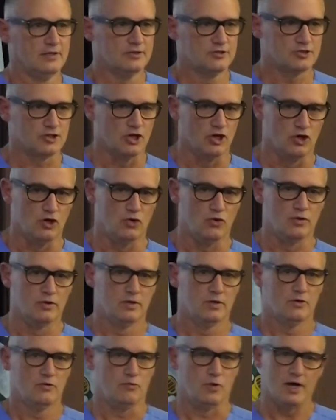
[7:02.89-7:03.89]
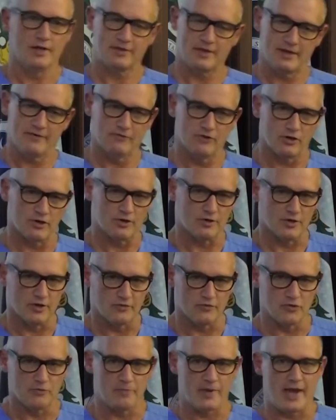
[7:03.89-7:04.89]
So what they've learned
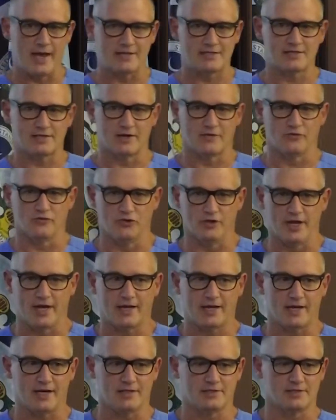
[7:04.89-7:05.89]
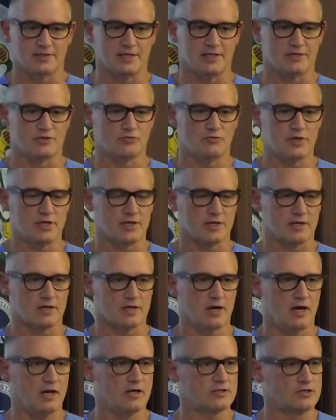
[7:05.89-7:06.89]
over the past several decades is we can
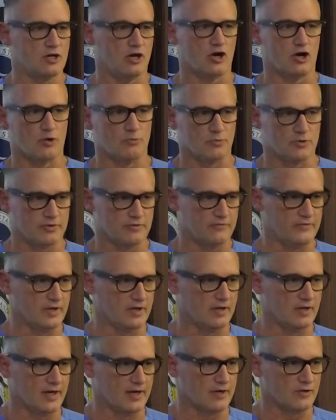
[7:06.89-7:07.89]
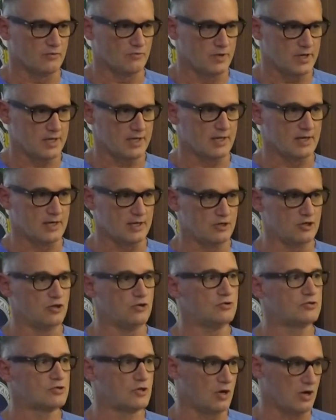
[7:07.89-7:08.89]
cause harm with a ventilator. We can
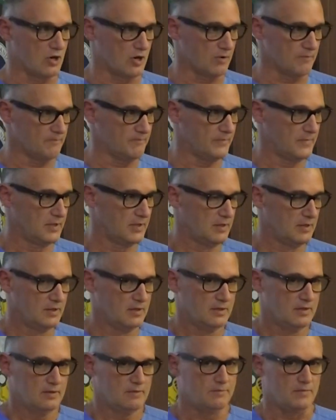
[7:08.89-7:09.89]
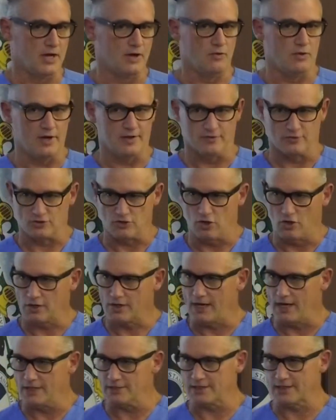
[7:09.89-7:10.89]
induce harm, and there's all
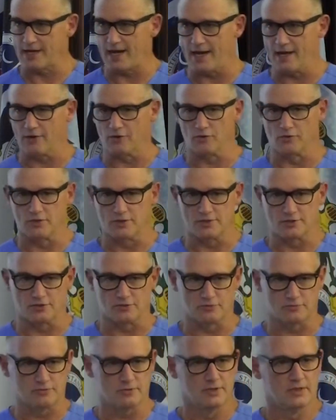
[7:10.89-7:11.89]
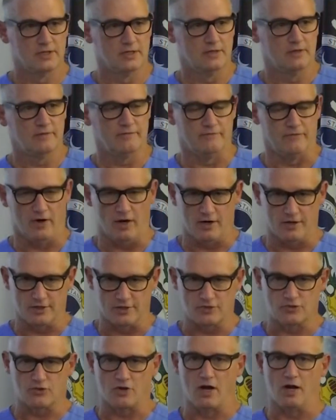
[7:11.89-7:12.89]
kinds of categories. There's
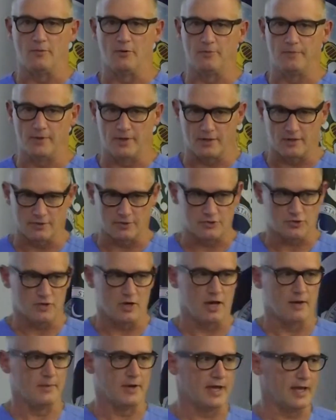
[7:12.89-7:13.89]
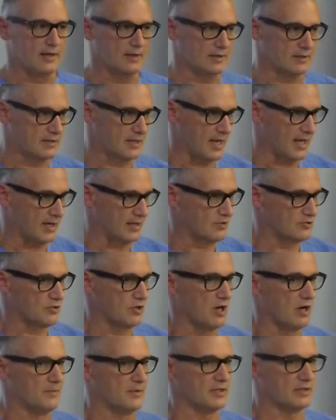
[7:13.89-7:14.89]
volute trauma, barrel trauma, atelectatic
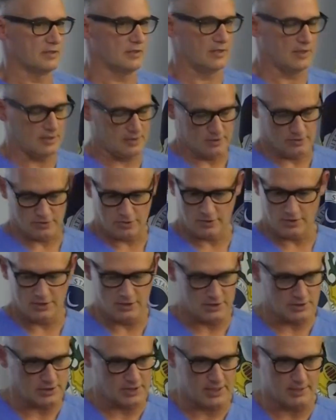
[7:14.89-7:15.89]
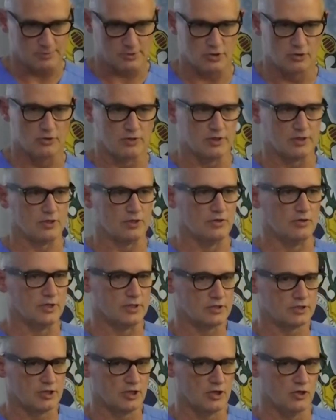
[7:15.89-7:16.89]
trauma. It just keeps going and
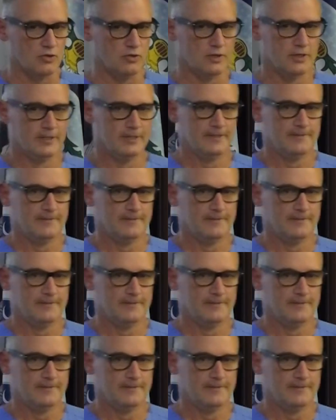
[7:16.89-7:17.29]
going. So